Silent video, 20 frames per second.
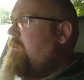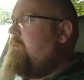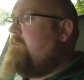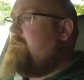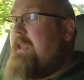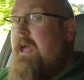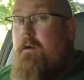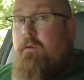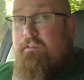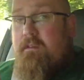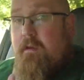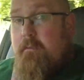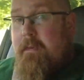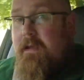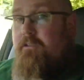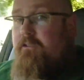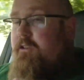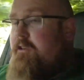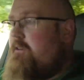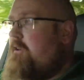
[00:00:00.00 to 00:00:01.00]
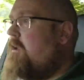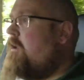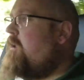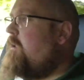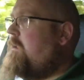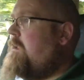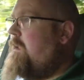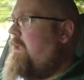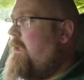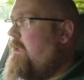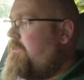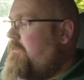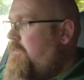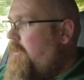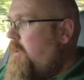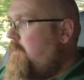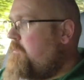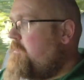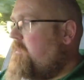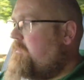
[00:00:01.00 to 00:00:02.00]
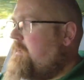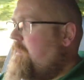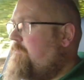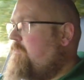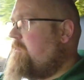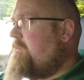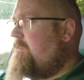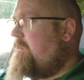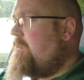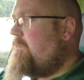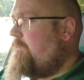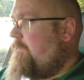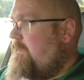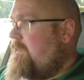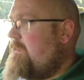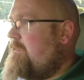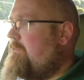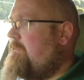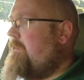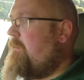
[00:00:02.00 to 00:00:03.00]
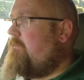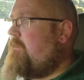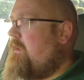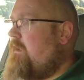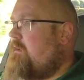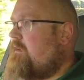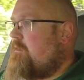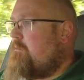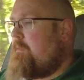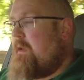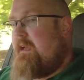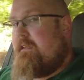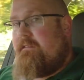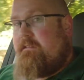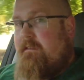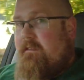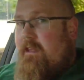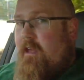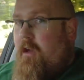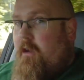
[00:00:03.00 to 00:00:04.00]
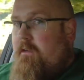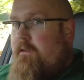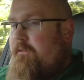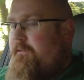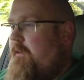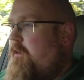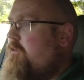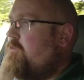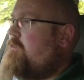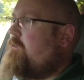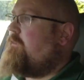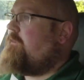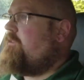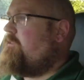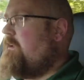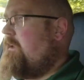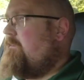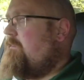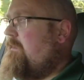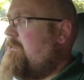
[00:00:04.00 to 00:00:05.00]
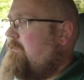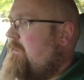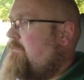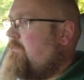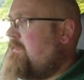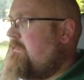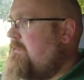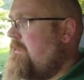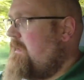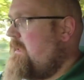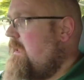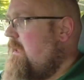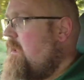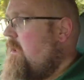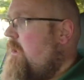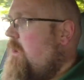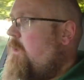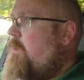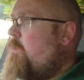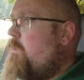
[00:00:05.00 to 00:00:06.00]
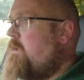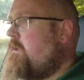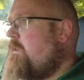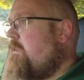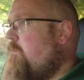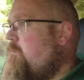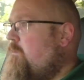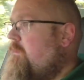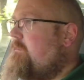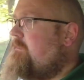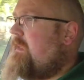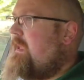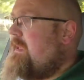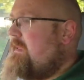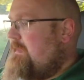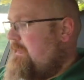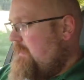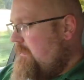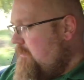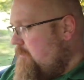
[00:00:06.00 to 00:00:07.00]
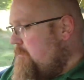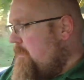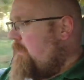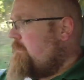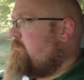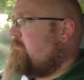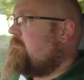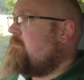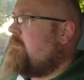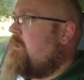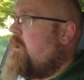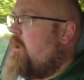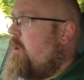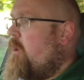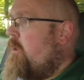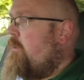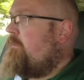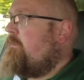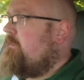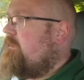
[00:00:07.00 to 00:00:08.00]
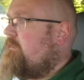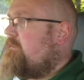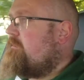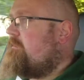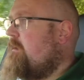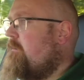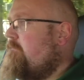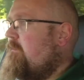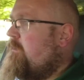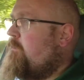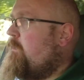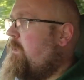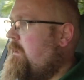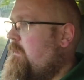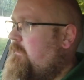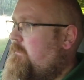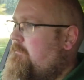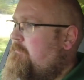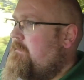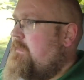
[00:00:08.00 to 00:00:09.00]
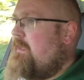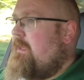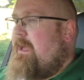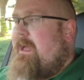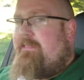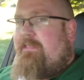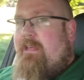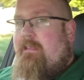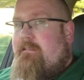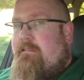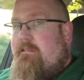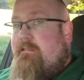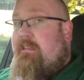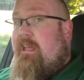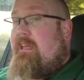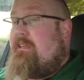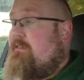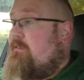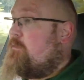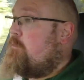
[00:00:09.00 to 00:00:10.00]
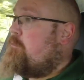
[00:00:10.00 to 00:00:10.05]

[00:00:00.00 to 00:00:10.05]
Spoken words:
Now, as I mentioned earlier, in terms of differences for the interior compared to the ICE version of the GV70, one of them was a little button on the steering wheel that says